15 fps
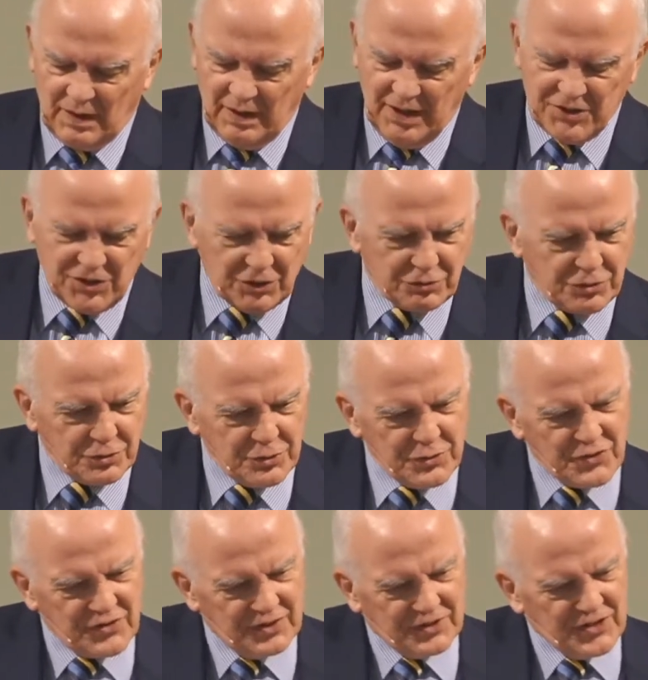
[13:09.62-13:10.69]
It's a
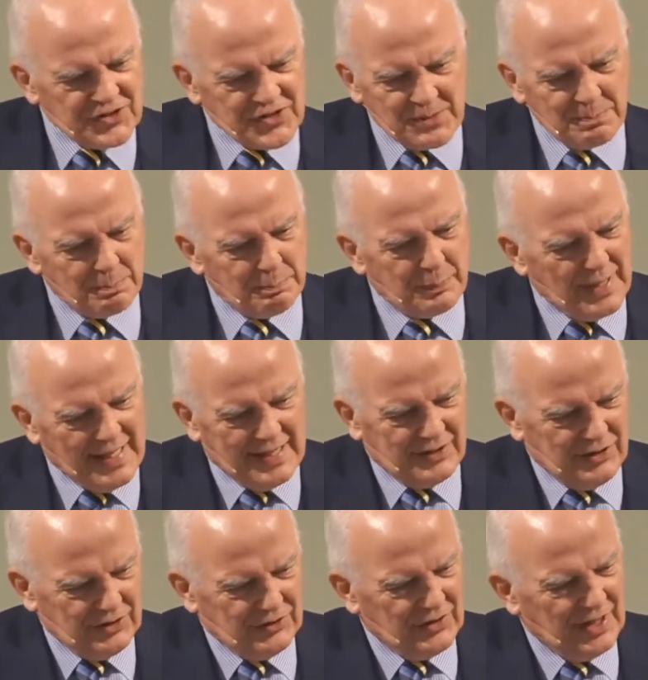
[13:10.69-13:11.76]
truth that is
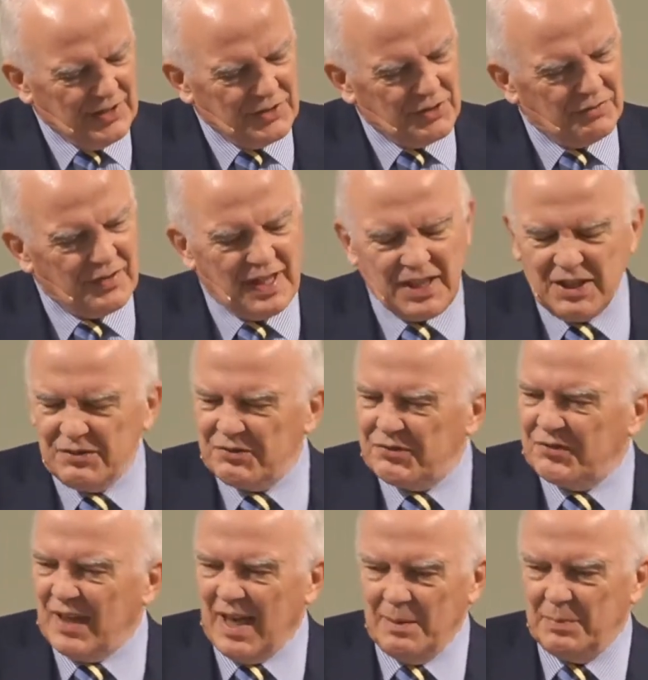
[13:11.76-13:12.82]
embedded in the very
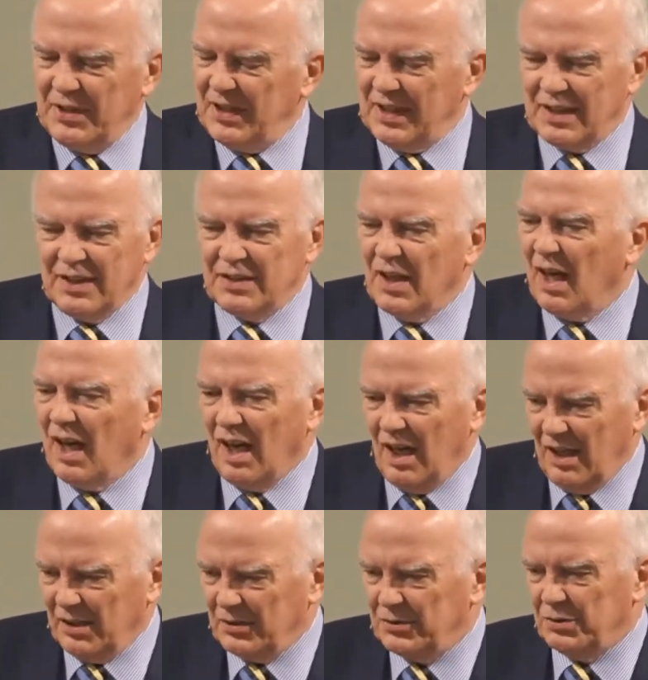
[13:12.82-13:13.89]
fabric and
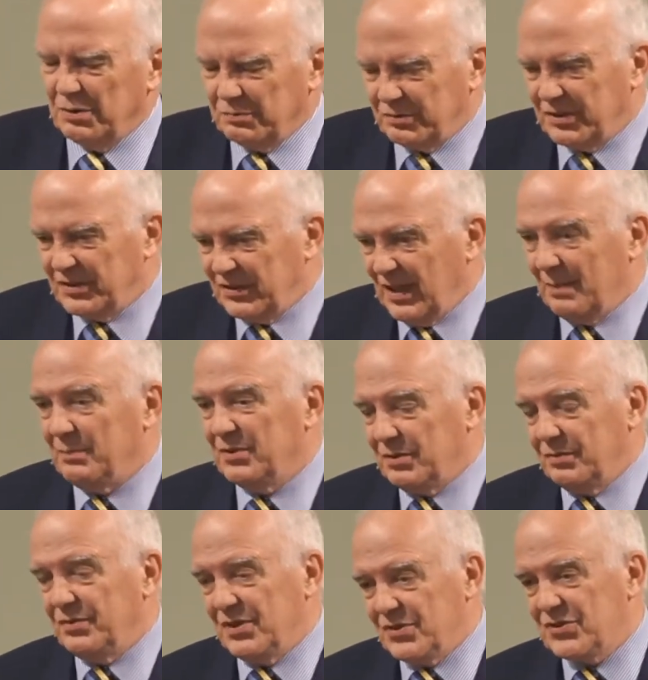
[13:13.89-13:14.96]
heart of
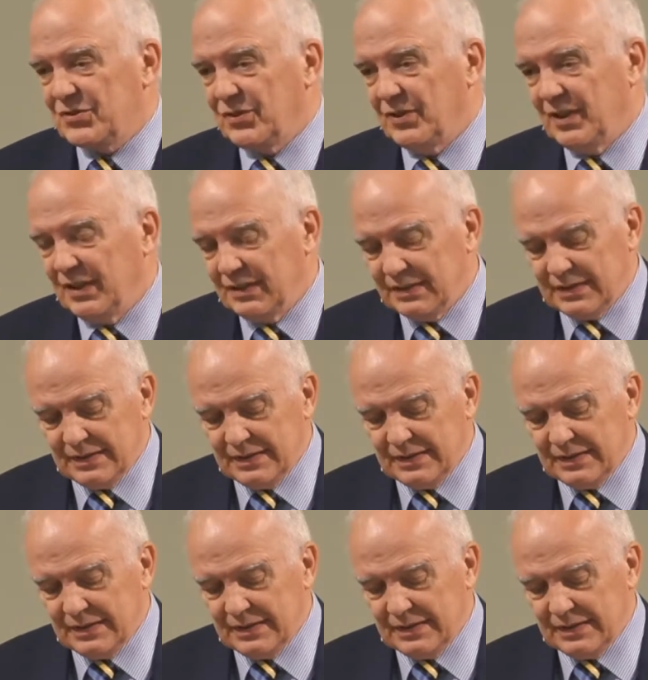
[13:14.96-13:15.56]
redemptive history.